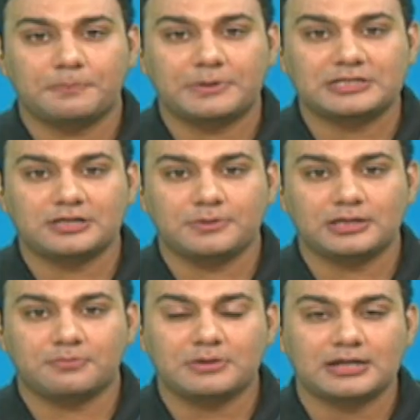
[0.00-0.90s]

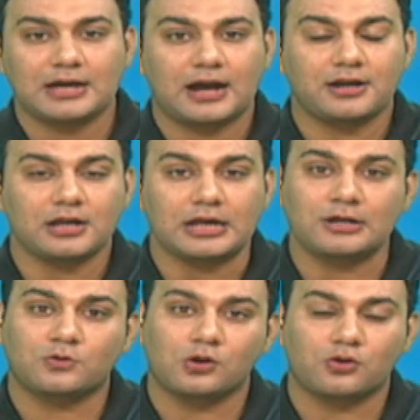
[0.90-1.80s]
PCB, the media had an
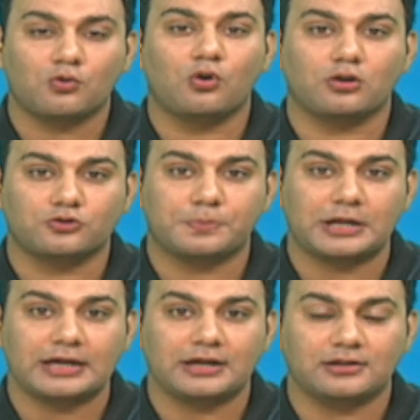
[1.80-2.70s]
equal role to
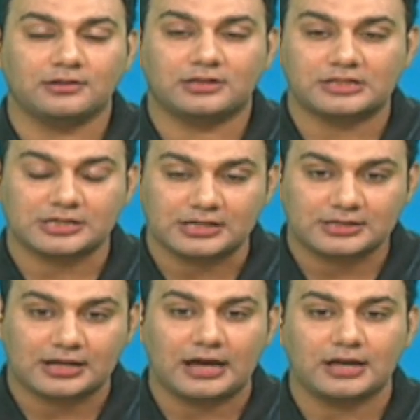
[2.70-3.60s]
play in this
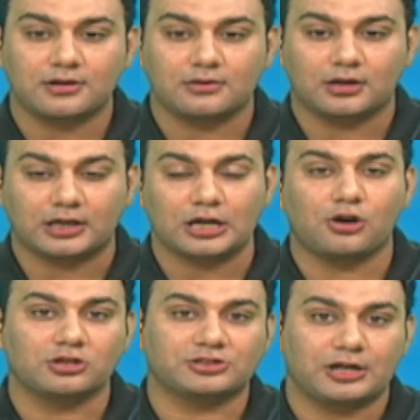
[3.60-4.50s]
entire
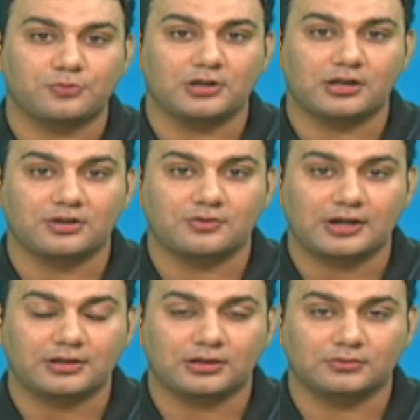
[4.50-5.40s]
chaos that we are in
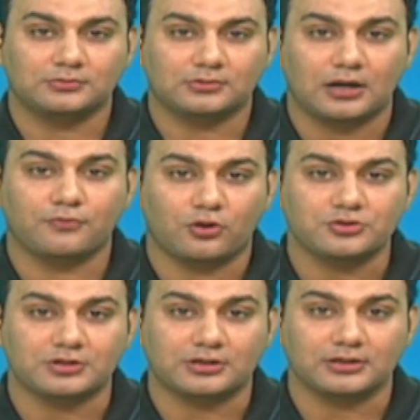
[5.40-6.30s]
right now,
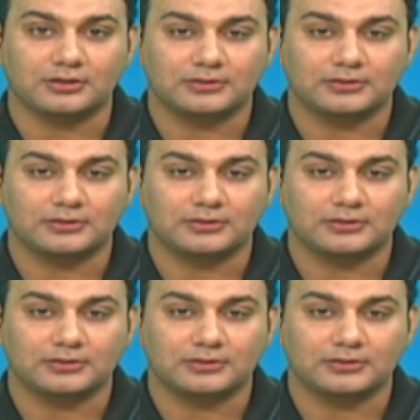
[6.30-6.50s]
unfortunately.